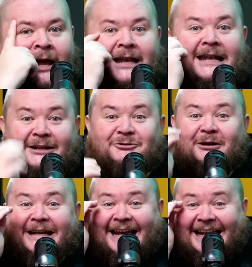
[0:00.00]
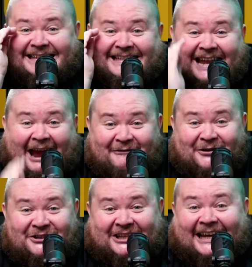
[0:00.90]
Literally has
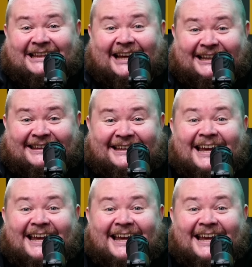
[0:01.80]
never said that.